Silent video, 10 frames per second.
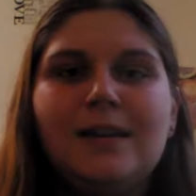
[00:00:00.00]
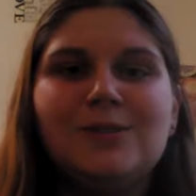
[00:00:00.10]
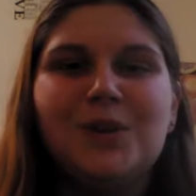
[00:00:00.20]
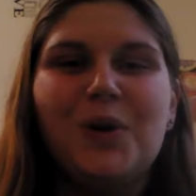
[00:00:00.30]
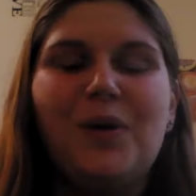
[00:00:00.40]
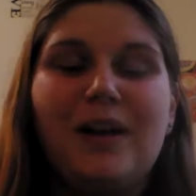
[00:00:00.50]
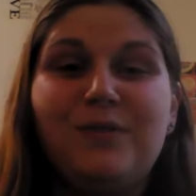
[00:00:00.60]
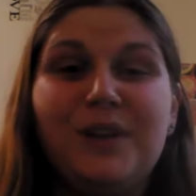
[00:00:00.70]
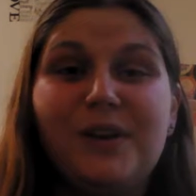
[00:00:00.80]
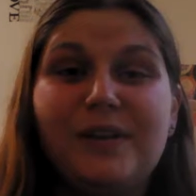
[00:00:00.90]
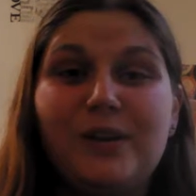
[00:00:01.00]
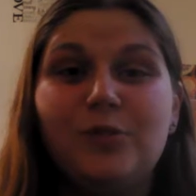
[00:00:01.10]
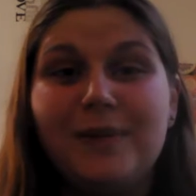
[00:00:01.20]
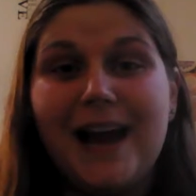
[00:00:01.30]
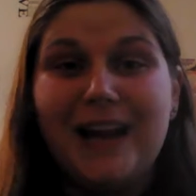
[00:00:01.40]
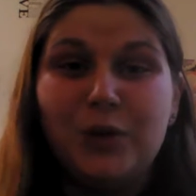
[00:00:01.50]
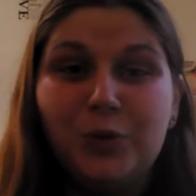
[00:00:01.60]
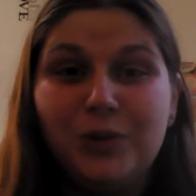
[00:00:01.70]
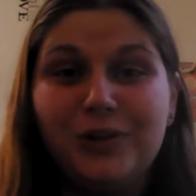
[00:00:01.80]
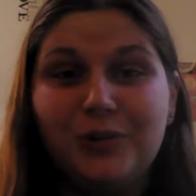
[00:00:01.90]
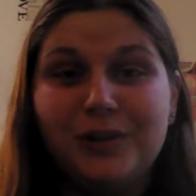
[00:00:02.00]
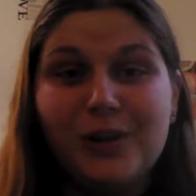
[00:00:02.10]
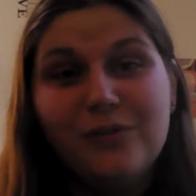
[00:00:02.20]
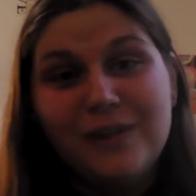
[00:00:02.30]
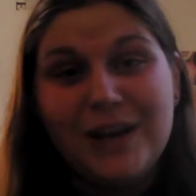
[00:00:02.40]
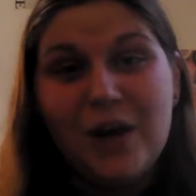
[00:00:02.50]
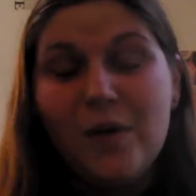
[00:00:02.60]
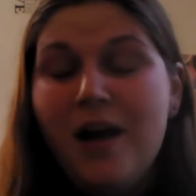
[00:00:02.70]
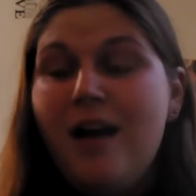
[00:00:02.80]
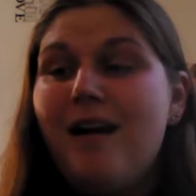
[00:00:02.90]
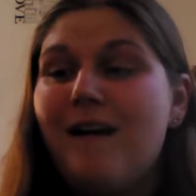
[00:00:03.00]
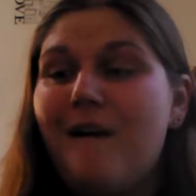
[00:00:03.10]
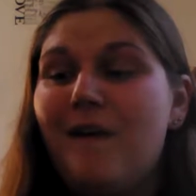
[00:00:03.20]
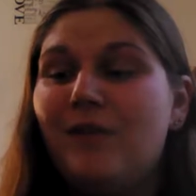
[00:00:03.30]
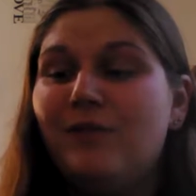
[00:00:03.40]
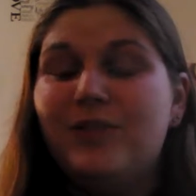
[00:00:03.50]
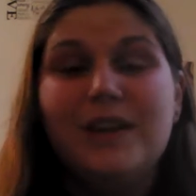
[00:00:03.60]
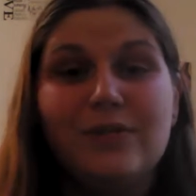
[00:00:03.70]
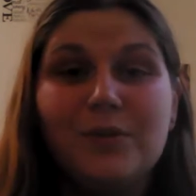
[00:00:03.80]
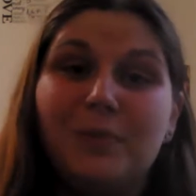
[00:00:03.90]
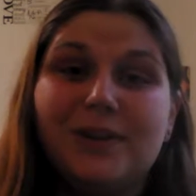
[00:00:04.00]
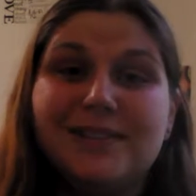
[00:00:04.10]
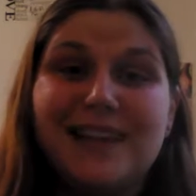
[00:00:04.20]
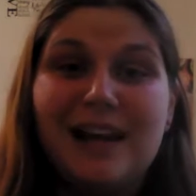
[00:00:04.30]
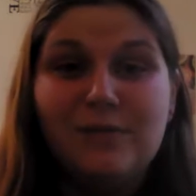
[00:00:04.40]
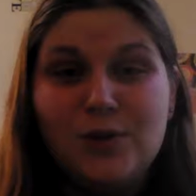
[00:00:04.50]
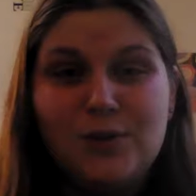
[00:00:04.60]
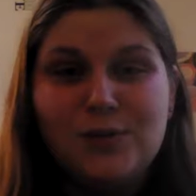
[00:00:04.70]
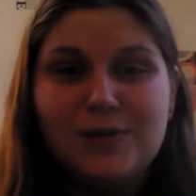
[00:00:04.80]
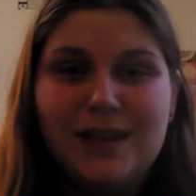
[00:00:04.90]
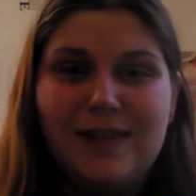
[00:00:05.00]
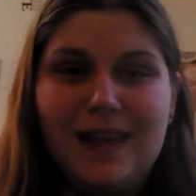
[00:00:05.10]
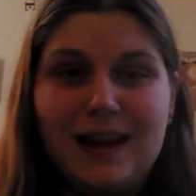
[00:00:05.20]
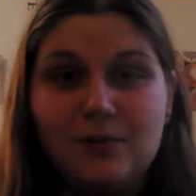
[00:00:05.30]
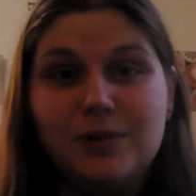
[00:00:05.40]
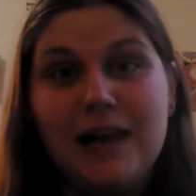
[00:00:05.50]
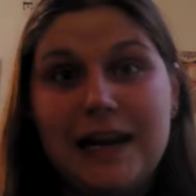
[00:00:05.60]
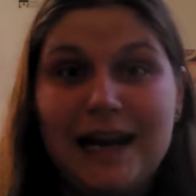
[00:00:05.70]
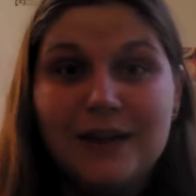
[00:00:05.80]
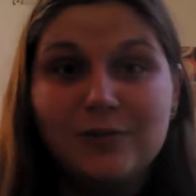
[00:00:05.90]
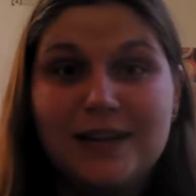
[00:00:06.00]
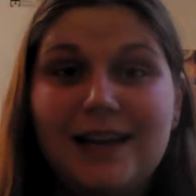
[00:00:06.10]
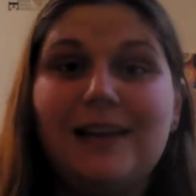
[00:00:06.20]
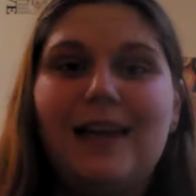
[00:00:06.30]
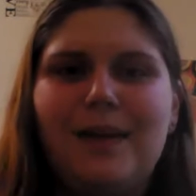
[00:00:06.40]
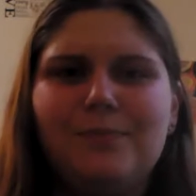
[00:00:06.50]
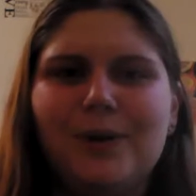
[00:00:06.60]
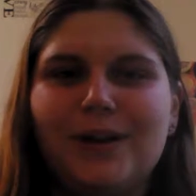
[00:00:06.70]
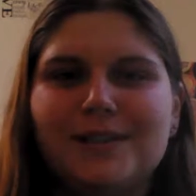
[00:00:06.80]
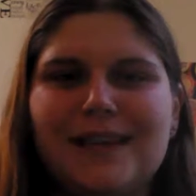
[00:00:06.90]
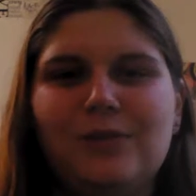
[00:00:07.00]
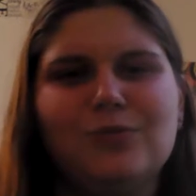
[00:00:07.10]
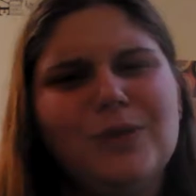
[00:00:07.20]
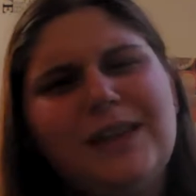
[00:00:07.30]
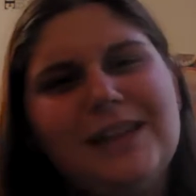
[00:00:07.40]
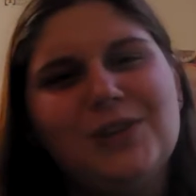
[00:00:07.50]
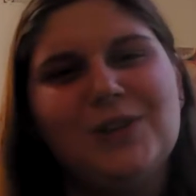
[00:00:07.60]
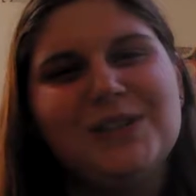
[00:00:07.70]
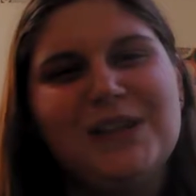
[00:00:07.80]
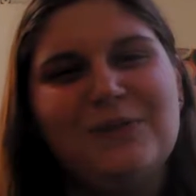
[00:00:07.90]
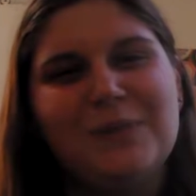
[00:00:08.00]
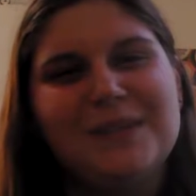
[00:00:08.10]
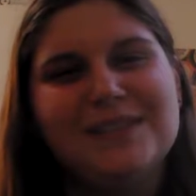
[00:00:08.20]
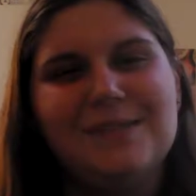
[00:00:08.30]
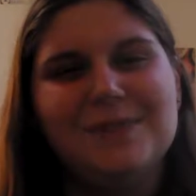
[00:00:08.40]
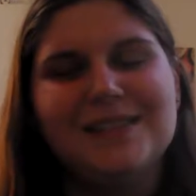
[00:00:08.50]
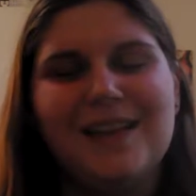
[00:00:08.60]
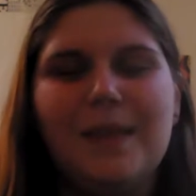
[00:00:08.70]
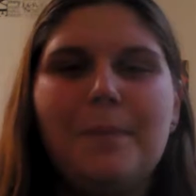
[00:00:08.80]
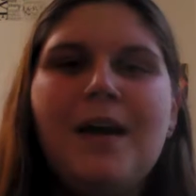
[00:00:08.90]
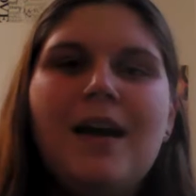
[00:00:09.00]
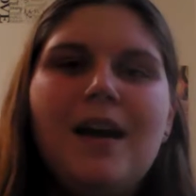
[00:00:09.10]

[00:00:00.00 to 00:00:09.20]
So I figured it would be kind of cool to do a little video of the different books that I've used and that I'm planning on reading, but sound really interesting from the snippets on them.